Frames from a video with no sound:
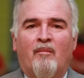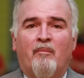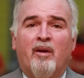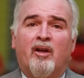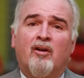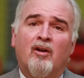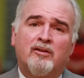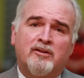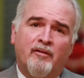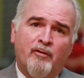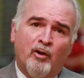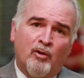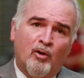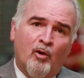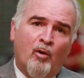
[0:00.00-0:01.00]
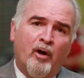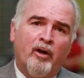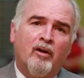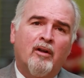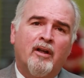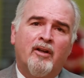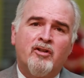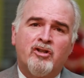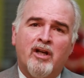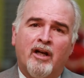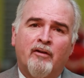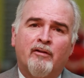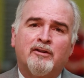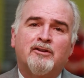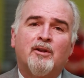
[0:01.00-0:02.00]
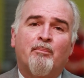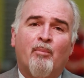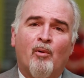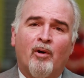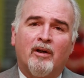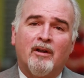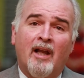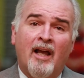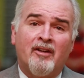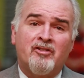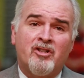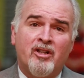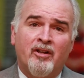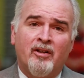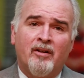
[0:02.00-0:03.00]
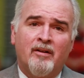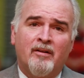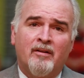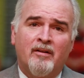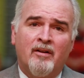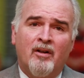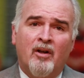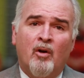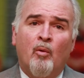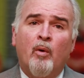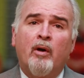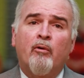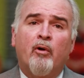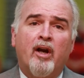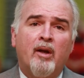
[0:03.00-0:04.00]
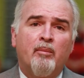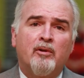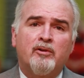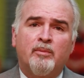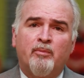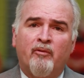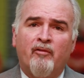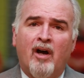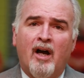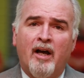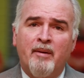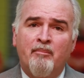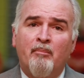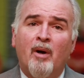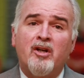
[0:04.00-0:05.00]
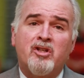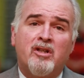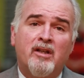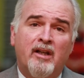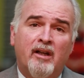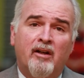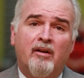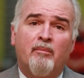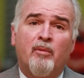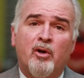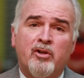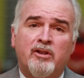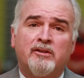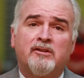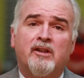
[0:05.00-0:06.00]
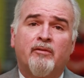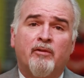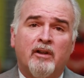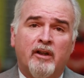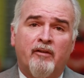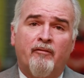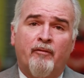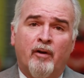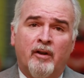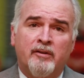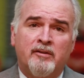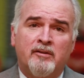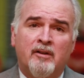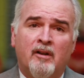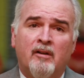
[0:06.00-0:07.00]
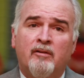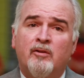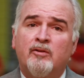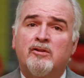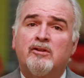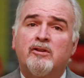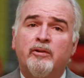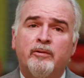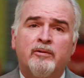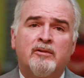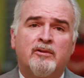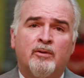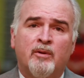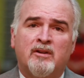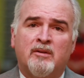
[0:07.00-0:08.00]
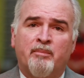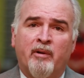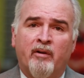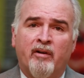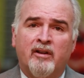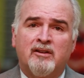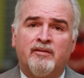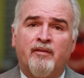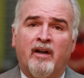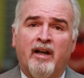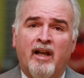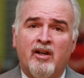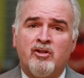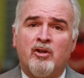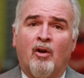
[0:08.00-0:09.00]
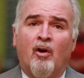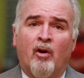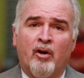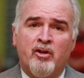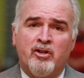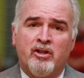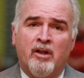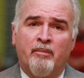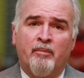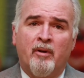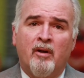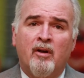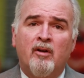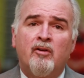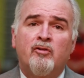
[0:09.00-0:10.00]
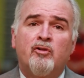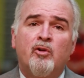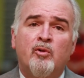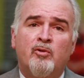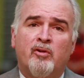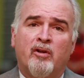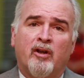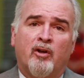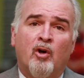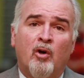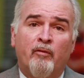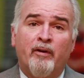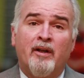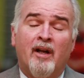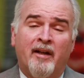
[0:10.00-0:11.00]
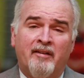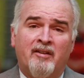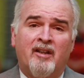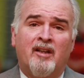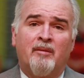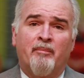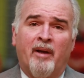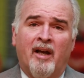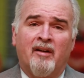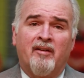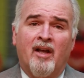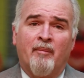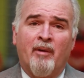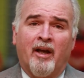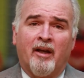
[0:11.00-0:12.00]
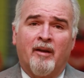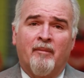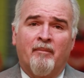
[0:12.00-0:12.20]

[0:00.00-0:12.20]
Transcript: Because of your loyal and generous support last year, we were able to provide much needed emergency relief funds to students who experienced financial hardship due to the COVID 19 pandemic.